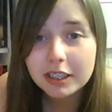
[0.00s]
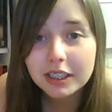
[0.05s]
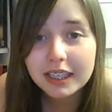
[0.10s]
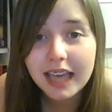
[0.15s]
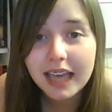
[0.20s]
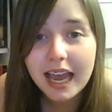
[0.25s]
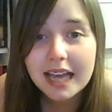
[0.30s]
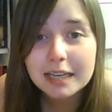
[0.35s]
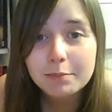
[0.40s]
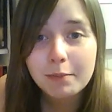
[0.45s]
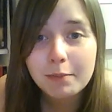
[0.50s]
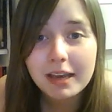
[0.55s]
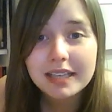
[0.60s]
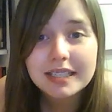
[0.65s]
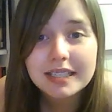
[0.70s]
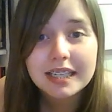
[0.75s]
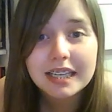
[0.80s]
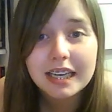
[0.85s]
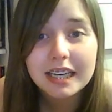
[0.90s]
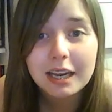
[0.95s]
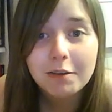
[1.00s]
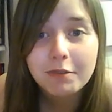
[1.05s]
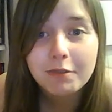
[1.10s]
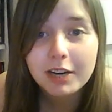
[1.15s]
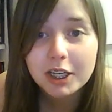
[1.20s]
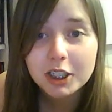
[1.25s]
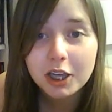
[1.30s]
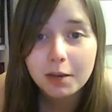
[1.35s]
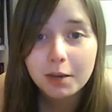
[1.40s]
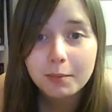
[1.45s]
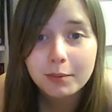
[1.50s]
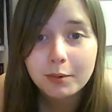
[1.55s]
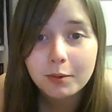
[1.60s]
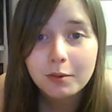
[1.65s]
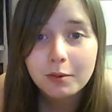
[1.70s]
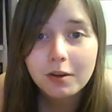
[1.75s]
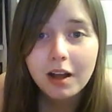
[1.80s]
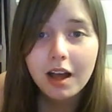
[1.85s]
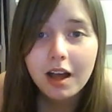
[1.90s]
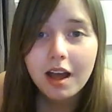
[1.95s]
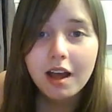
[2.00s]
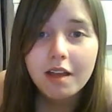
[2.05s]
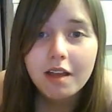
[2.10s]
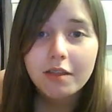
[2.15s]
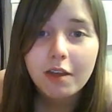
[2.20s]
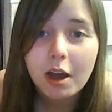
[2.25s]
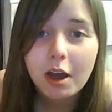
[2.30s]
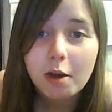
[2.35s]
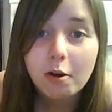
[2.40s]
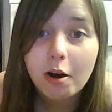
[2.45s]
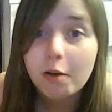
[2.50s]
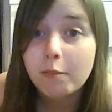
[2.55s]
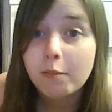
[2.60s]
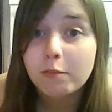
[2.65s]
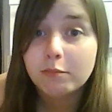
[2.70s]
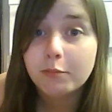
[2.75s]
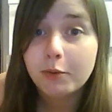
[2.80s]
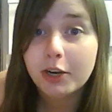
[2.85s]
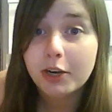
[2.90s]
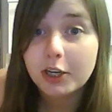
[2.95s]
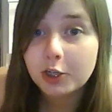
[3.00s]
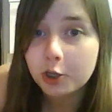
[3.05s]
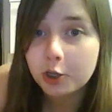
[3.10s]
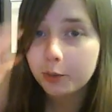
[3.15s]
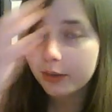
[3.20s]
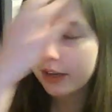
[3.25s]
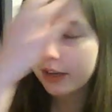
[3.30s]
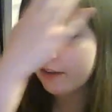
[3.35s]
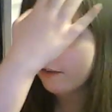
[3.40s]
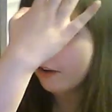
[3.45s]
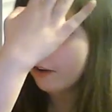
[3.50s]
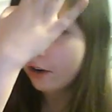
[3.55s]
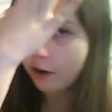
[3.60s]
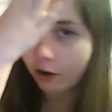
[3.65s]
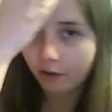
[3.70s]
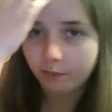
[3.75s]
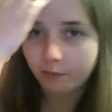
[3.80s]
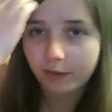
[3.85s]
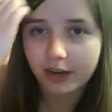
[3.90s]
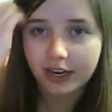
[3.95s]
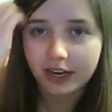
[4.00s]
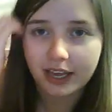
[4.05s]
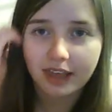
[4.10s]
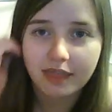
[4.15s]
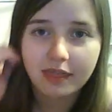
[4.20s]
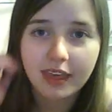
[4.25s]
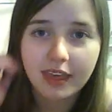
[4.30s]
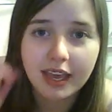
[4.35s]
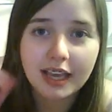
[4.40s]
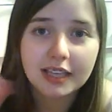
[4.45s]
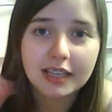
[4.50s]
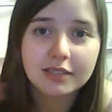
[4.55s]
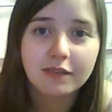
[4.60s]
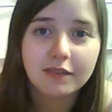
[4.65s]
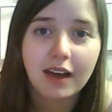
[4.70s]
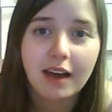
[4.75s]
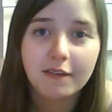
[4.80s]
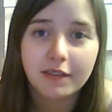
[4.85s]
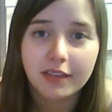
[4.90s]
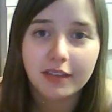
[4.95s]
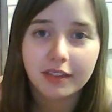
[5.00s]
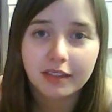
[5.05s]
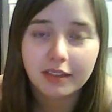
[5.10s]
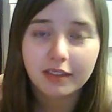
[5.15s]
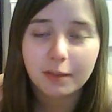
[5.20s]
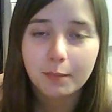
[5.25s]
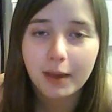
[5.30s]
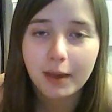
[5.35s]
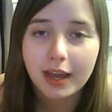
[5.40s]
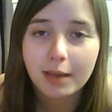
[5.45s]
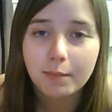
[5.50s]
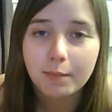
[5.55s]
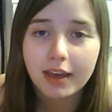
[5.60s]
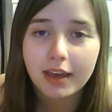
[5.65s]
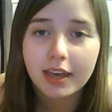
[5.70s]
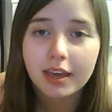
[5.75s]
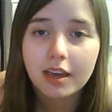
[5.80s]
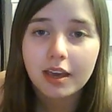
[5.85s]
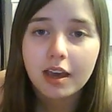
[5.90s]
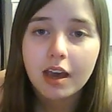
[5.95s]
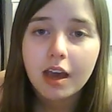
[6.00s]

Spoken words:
gets basically a rich couple that I'm pretty sure will give her a lot of money and things for having the baby.